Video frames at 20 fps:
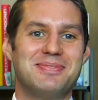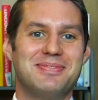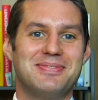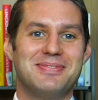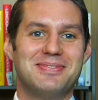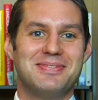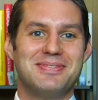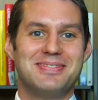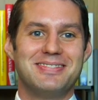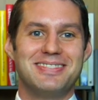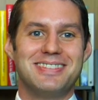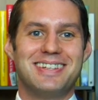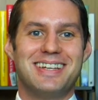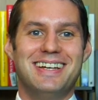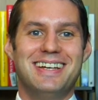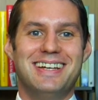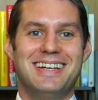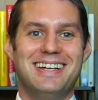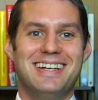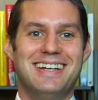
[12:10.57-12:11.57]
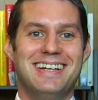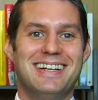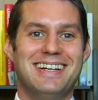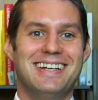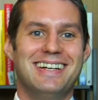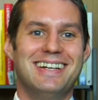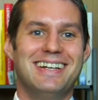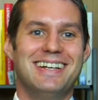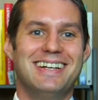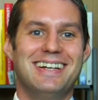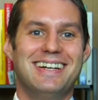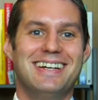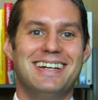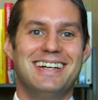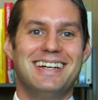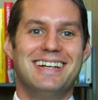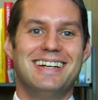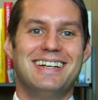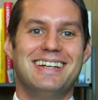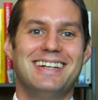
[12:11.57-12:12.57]

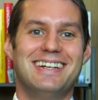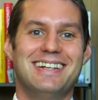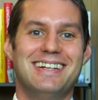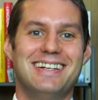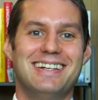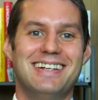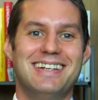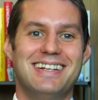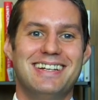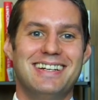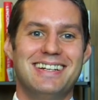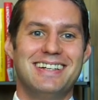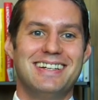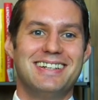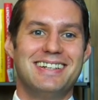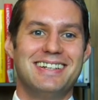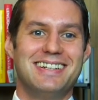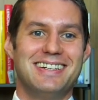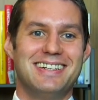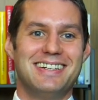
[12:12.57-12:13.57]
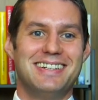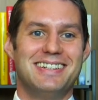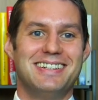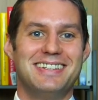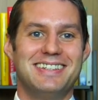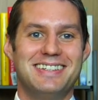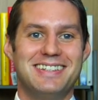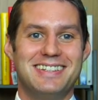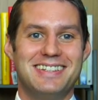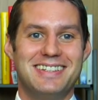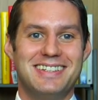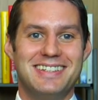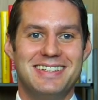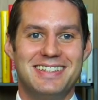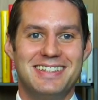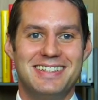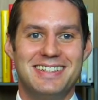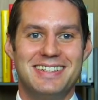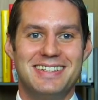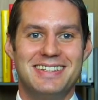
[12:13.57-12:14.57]

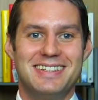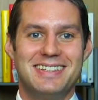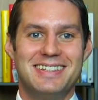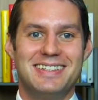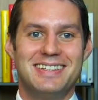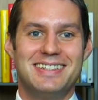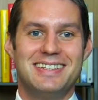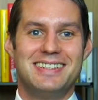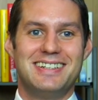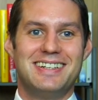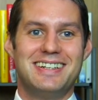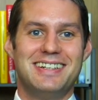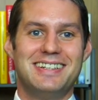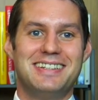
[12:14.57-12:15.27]
[no speech]